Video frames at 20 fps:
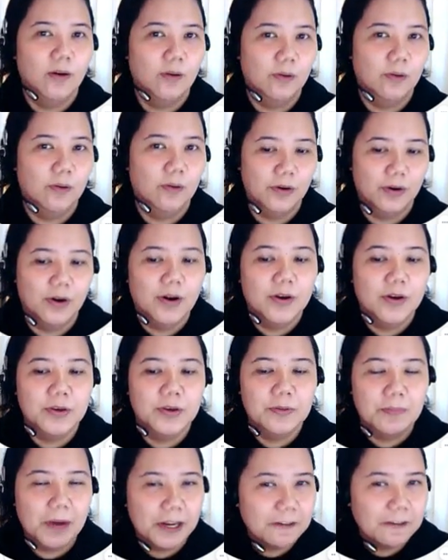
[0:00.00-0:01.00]
Or
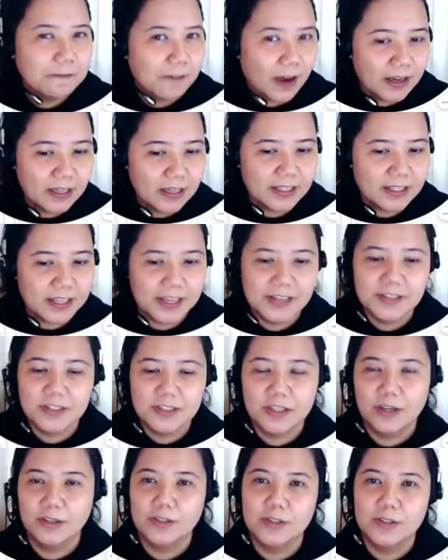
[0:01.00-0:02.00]
you might find it
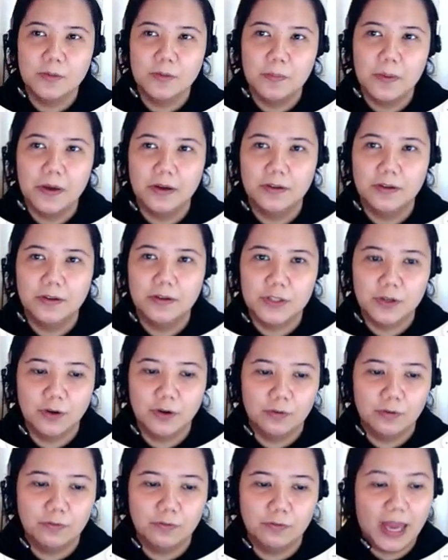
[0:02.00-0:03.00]
easier to build
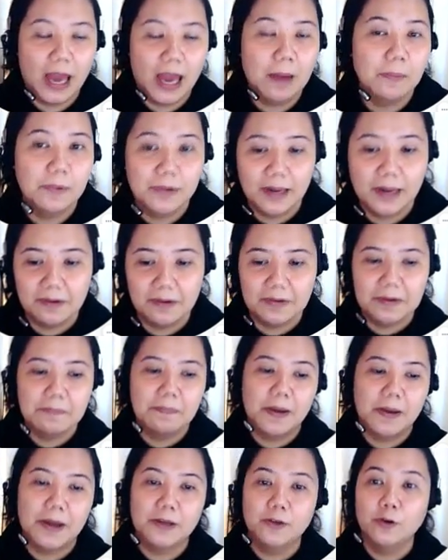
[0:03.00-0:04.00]
your vocabulary
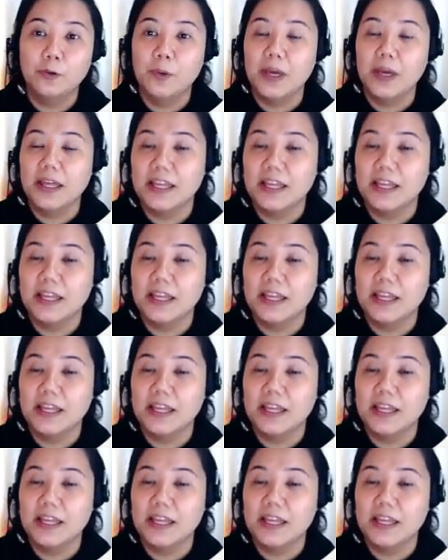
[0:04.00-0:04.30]
by knowing